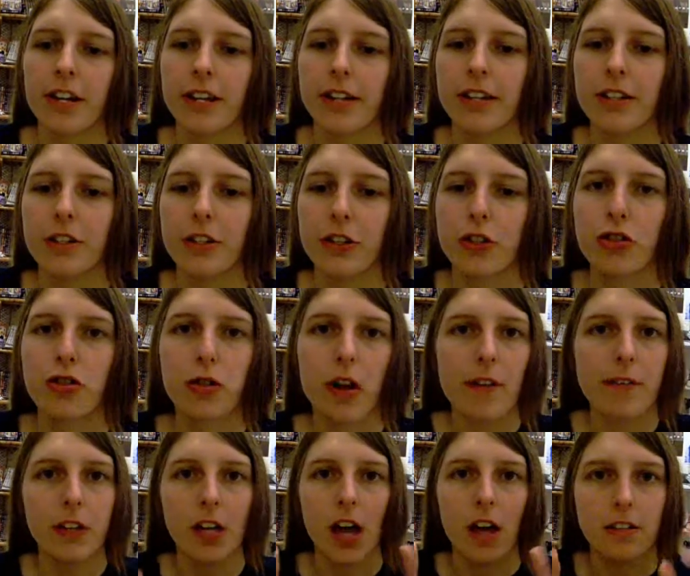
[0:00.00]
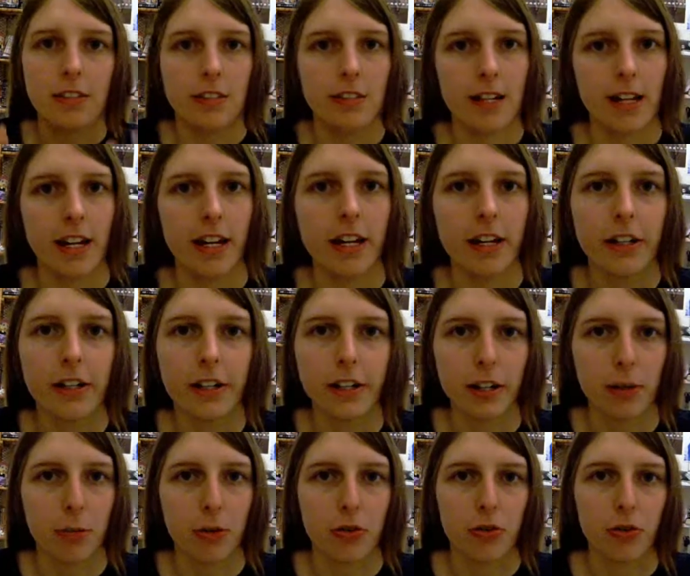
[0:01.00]
is the Travelocity
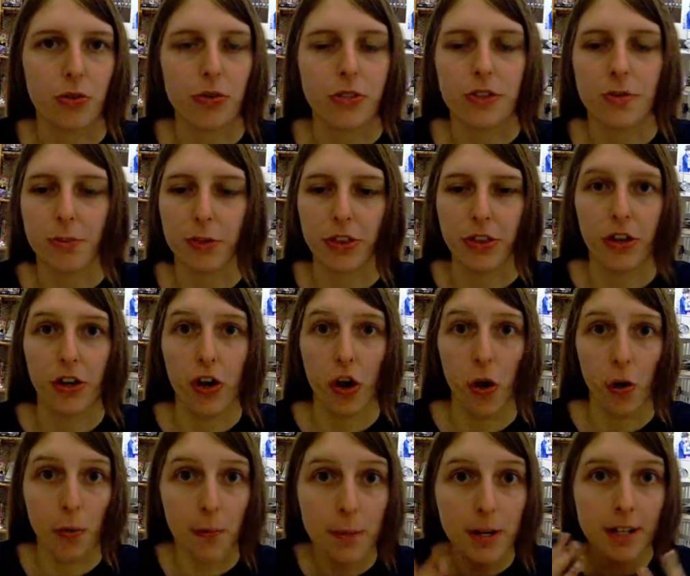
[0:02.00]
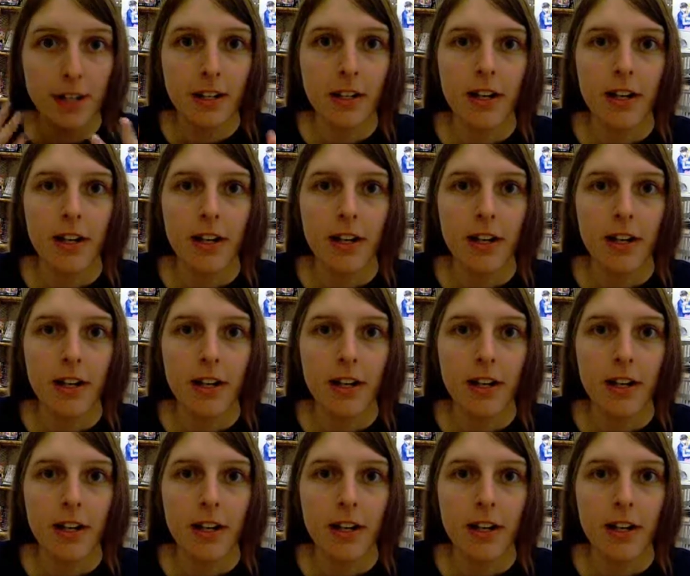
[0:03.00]
commercials with the gnome.